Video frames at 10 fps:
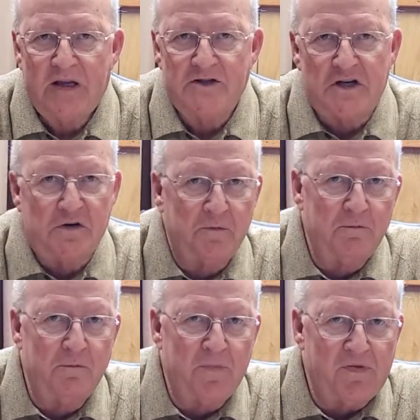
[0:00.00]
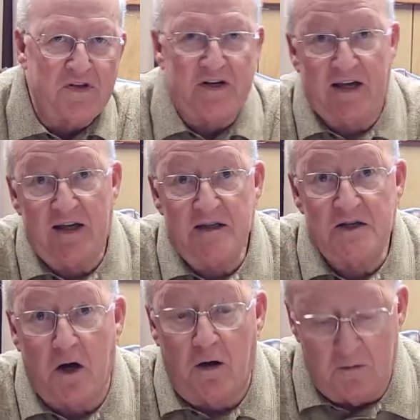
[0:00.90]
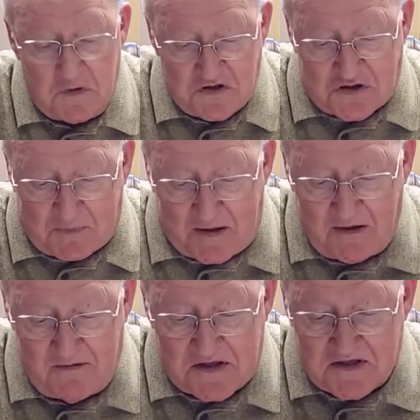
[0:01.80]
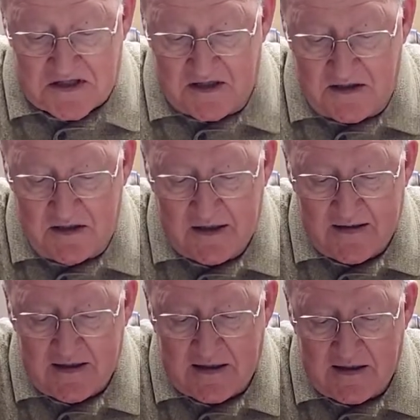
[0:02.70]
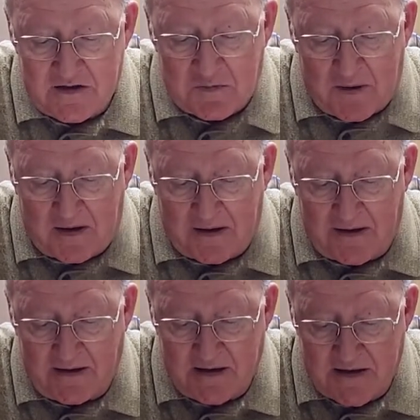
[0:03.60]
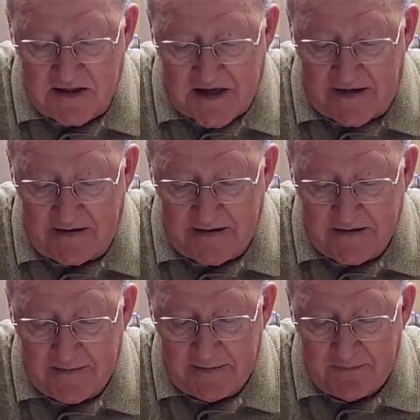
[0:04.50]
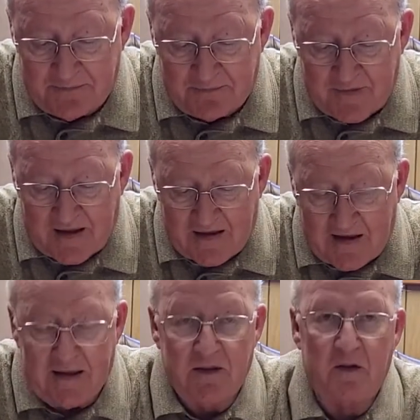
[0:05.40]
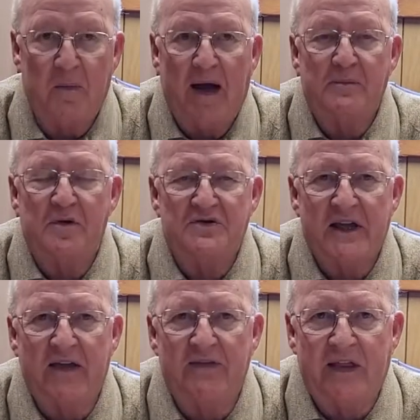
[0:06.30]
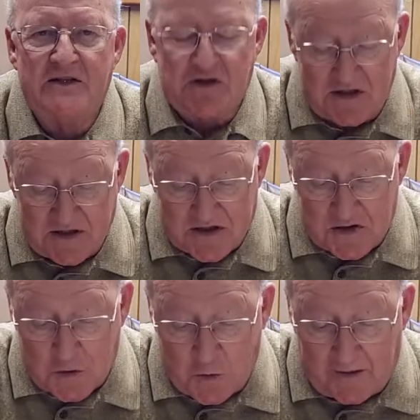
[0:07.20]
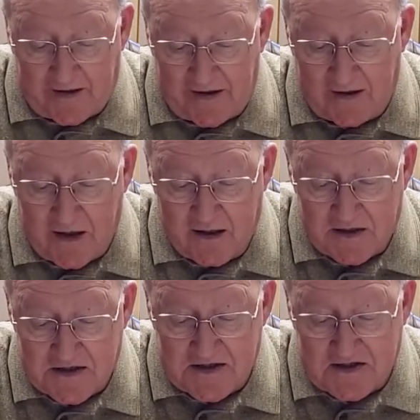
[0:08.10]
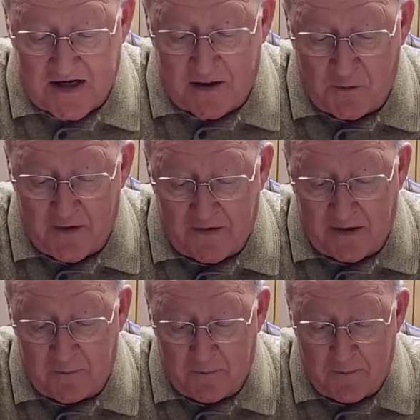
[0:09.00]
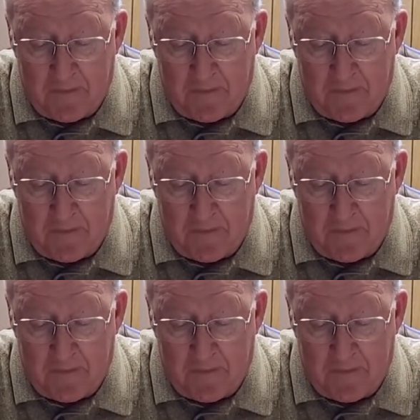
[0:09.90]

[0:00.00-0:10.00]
So the day is almost spent, the sun is beginning to set, and the Bible said that Jesus went in to stay with them.